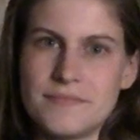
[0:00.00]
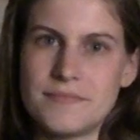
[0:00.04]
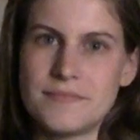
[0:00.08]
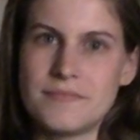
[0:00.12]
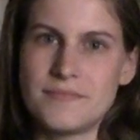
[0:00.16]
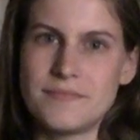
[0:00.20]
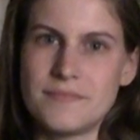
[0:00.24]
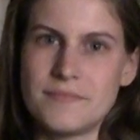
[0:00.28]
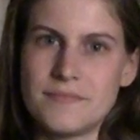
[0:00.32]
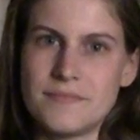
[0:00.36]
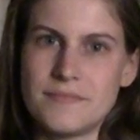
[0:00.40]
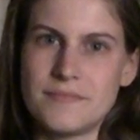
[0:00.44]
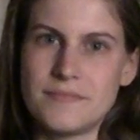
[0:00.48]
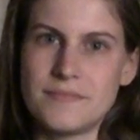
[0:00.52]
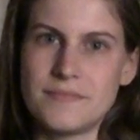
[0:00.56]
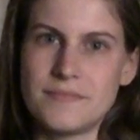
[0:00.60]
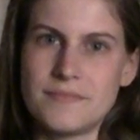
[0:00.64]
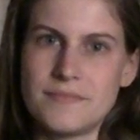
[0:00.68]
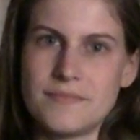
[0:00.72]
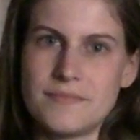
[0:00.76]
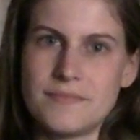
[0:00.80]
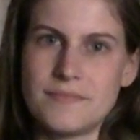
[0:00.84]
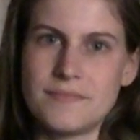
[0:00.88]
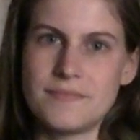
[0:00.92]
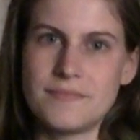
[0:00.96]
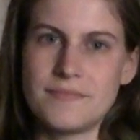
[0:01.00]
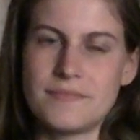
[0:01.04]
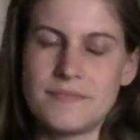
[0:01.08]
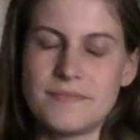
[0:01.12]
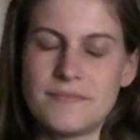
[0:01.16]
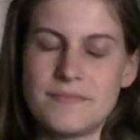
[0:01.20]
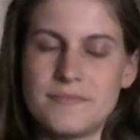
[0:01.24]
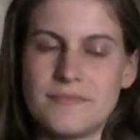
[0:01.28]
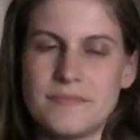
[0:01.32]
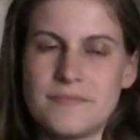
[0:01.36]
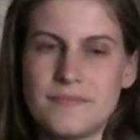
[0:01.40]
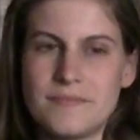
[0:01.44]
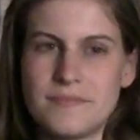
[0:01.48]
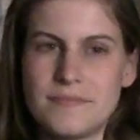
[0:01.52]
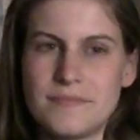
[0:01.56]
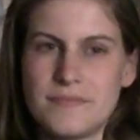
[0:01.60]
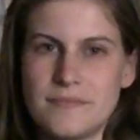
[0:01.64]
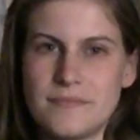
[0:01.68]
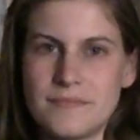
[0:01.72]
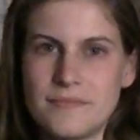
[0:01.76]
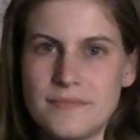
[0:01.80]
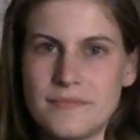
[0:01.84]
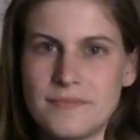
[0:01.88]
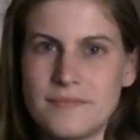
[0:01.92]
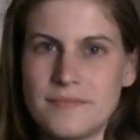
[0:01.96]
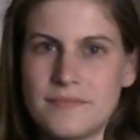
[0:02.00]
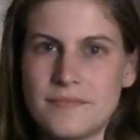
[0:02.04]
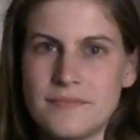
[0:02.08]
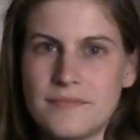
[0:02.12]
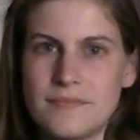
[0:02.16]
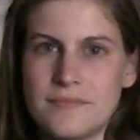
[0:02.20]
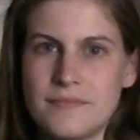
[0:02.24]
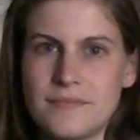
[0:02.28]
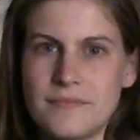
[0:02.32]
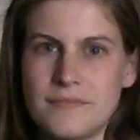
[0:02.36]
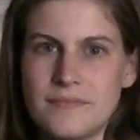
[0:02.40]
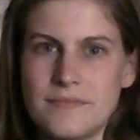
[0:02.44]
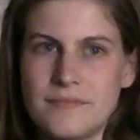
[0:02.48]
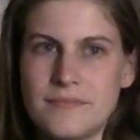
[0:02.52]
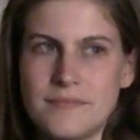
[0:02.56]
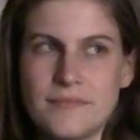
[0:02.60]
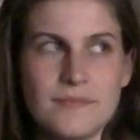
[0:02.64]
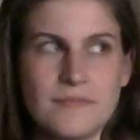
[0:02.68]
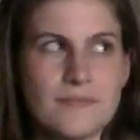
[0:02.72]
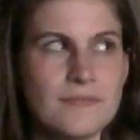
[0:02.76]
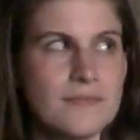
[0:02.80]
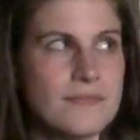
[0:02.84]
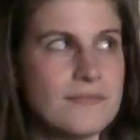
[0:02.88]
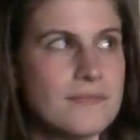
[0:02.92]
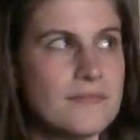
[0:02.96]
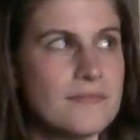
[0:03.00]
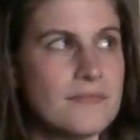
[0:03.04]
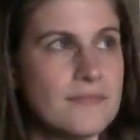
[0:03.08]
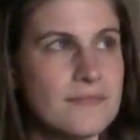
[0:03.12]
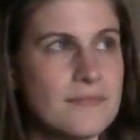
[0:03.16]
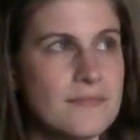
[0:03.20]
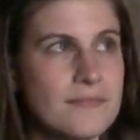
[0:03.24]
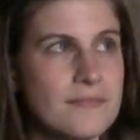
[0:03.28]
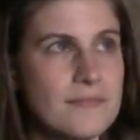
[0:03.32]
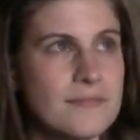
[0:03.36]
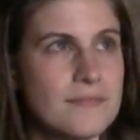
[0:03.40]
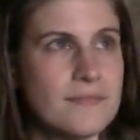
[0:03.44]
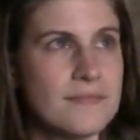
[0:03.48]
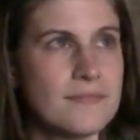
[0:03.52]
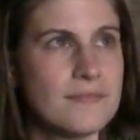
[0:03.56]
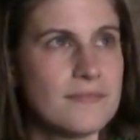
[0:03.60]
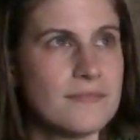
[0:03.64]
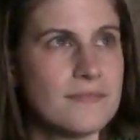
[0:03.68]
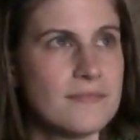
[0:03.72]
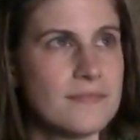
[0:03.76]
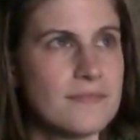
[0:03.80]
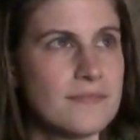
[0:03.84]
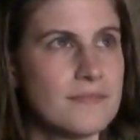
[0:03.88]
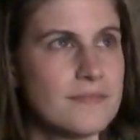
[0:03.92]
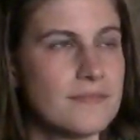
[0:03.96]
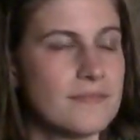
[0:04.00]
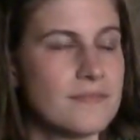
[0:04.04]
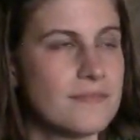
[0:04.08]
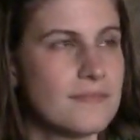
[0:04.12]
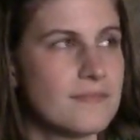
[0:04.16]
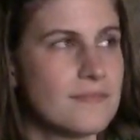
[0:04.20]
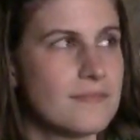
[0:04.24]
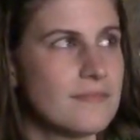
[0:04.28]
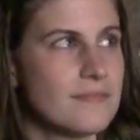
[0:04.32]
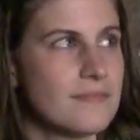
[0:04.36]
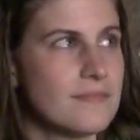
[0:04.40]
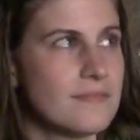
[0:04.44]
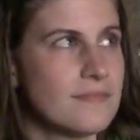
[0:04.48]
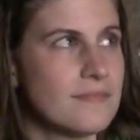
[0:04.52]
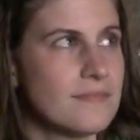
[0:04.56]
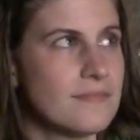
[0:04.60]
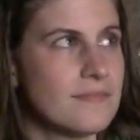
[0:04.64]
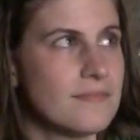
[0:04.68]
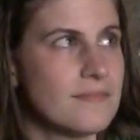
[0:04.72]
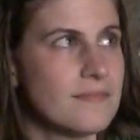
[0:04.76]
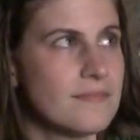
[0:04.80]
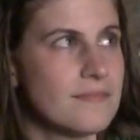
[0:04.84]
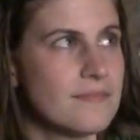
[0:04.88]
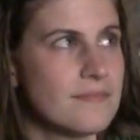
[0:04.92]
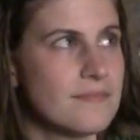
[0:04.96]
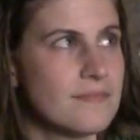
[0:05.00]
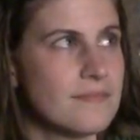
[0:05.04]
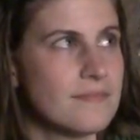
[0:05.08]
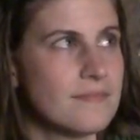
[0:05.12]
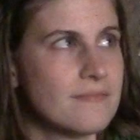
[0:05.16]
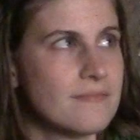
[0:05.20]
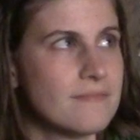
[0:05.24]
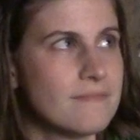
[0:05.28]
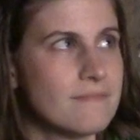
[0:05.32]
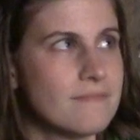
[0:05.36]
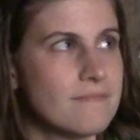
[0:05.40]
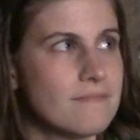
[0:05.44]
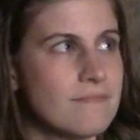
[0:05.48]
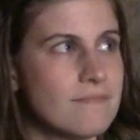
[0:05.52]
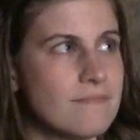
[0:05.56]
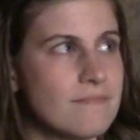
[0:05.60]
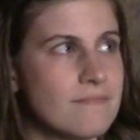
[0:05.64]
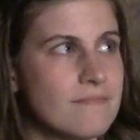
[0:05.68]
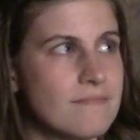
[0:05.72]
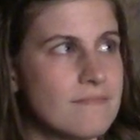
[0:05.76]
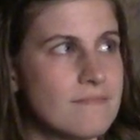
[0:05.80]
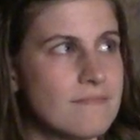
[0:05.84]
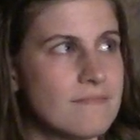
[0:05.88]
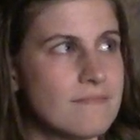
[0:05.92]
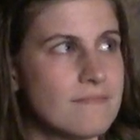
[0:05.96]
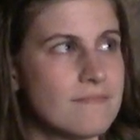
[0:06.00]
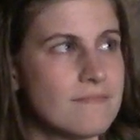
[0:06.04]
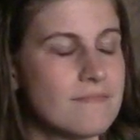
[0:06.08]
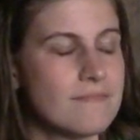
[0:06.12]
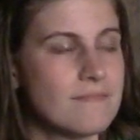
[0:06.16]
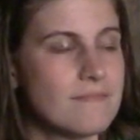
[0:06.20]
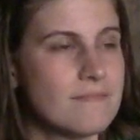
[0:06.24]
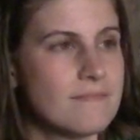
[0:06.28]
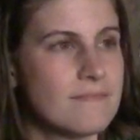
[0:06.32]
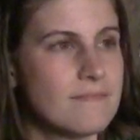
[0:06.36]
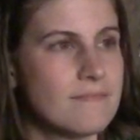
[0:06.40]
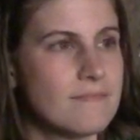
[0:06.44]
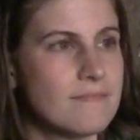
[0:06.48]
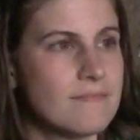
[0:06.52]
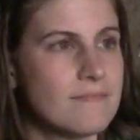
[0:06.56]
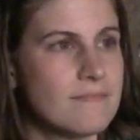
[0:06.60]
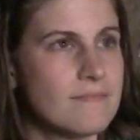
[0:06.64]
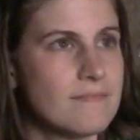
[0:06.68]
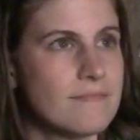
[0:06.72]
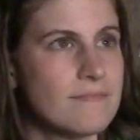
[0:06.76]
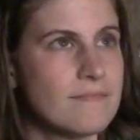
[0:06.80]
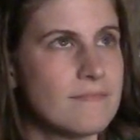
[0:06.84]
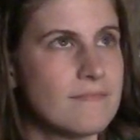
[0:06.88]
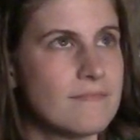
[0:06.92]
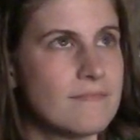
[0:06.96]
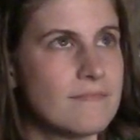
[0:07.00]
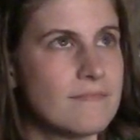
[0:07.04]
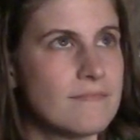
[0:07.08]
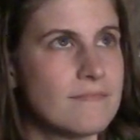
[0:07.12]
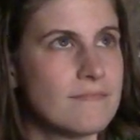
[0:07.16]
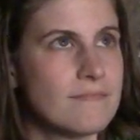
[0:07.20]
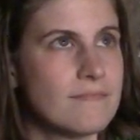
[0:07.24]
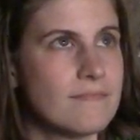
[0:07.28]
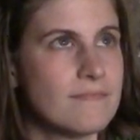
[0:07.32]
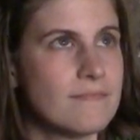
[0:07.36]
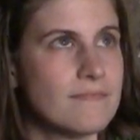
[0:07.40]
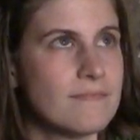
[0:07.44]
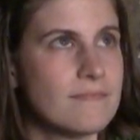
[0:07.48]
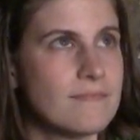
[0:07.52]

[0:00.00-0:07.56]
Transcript: [no speech]